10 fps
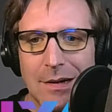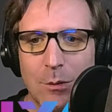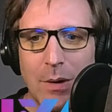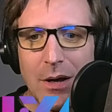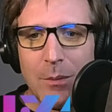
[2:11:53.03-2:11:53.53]

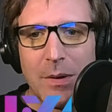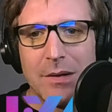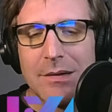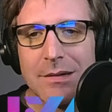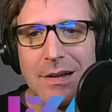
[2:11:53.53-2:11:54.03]
Well,
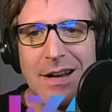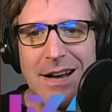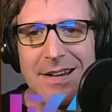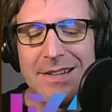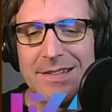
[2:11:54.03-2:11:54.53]

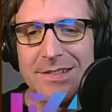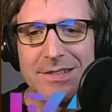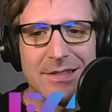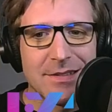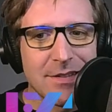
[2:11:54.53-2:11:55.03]
uh,
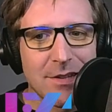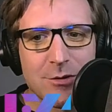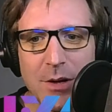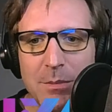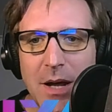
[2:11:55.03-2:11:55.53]

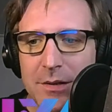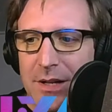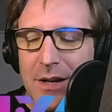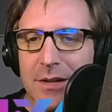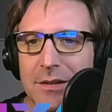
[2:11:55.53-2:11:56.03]
Stream Doc
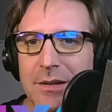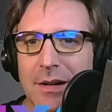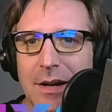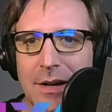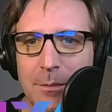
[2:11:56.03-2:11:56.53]
Dog.
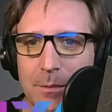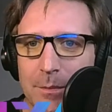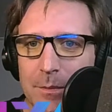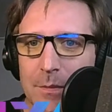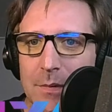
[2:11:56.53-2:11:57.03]

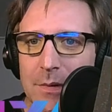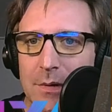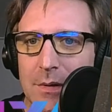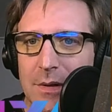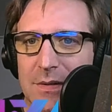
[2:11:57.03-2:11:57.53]

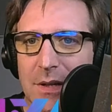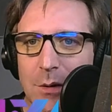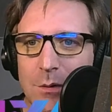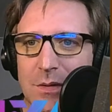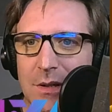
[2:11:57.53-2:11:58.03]
Let's see
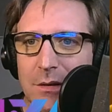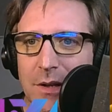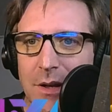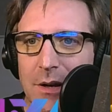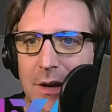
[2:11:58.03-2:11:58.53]
who's still
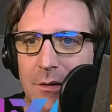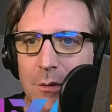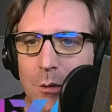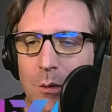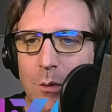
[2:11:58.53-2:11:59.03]
in here. I don't
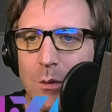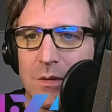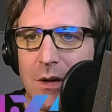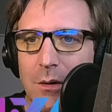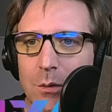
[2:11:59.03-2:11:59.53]
know
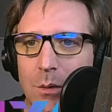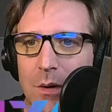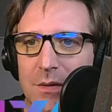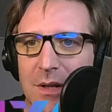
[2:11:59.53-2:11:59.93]
who all's